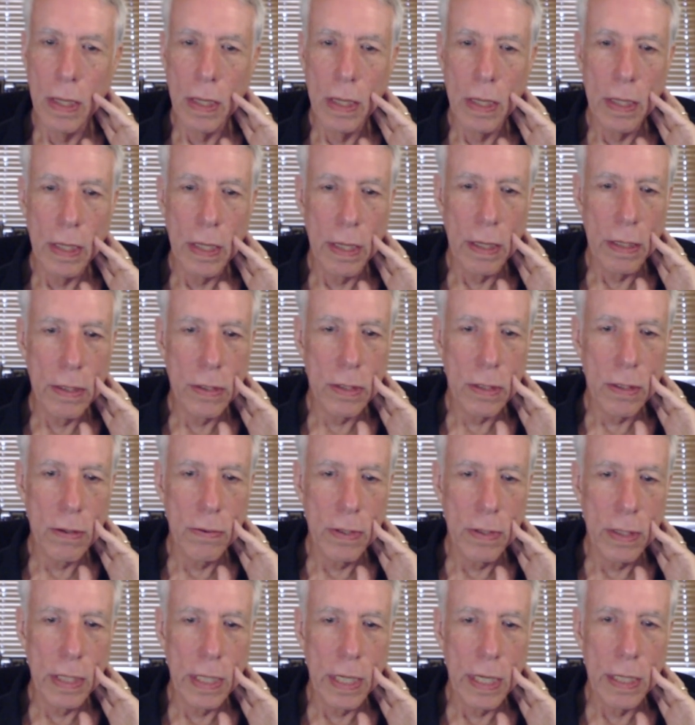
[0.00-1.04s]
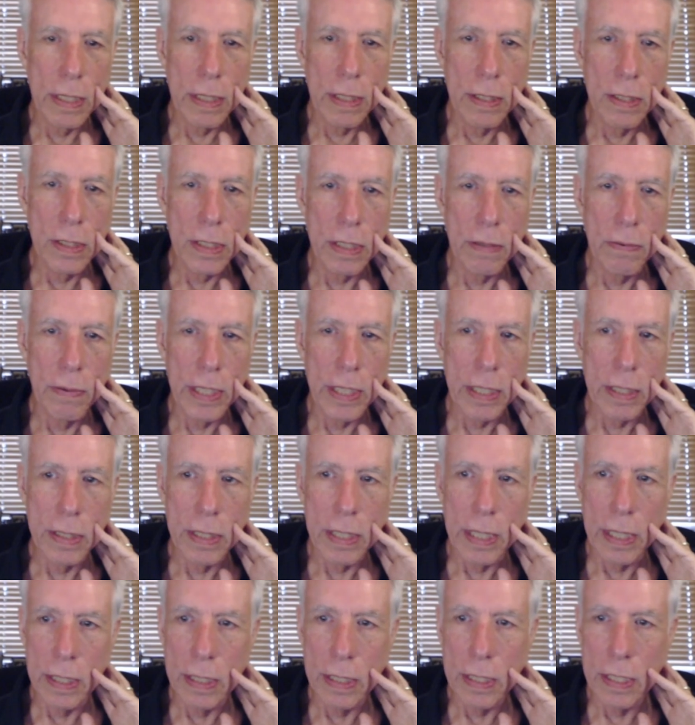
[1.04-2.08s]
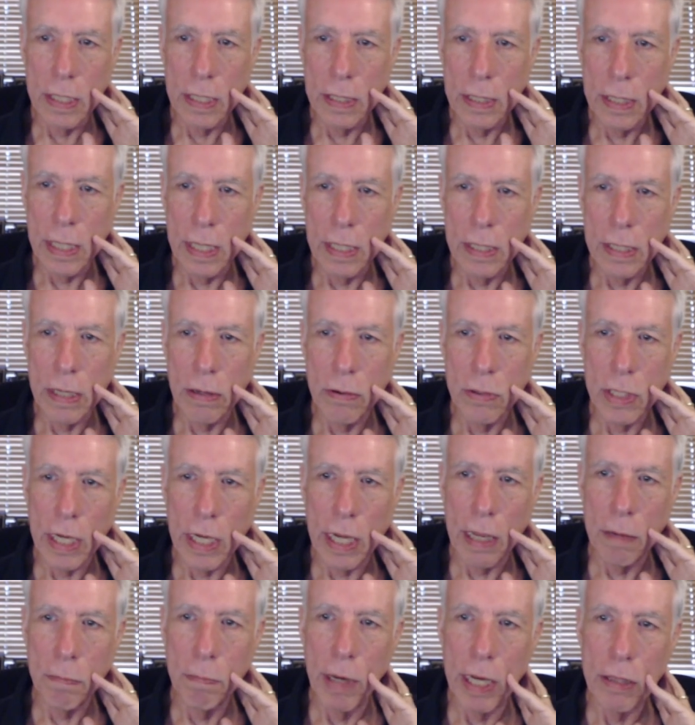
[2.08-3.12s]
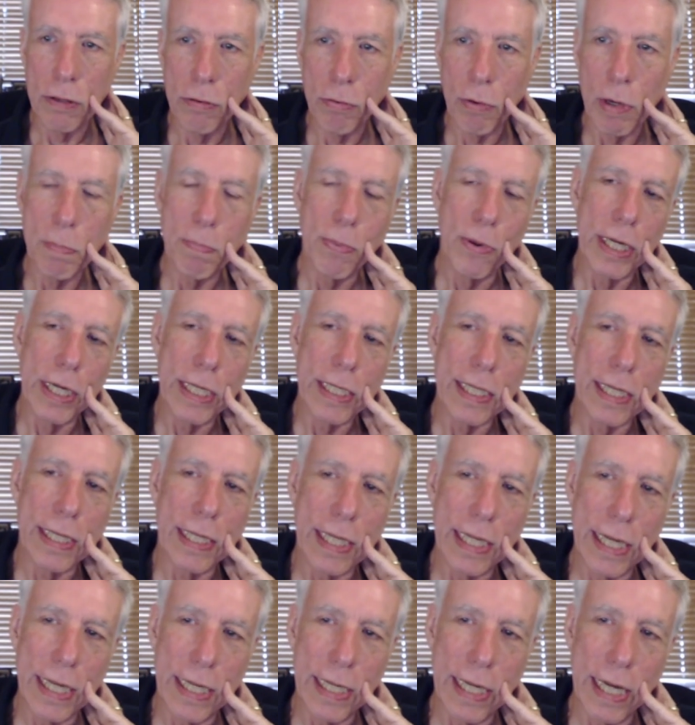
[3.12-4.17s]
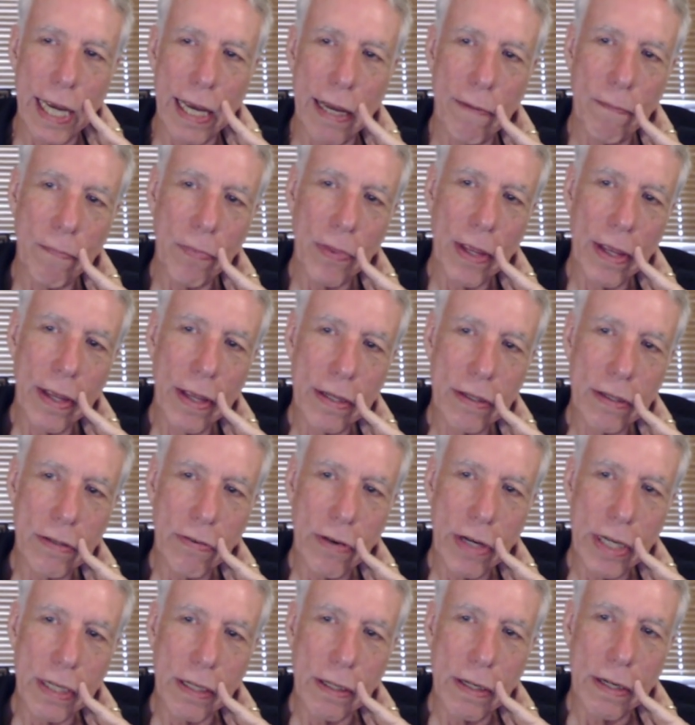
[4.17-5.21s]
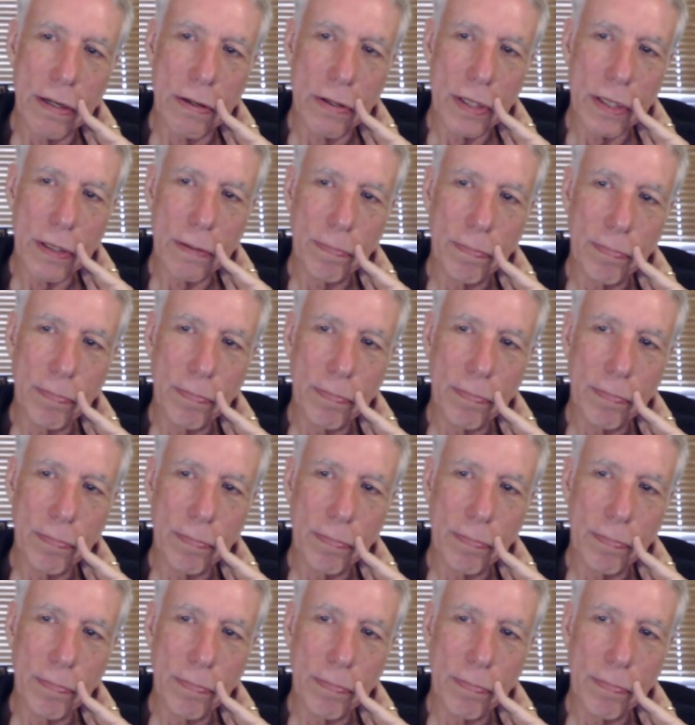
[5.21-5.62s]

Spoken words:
Yeah, let's go to the end and see what it says. It says I was ahead by 3 points at the end. Yeah, it's very close.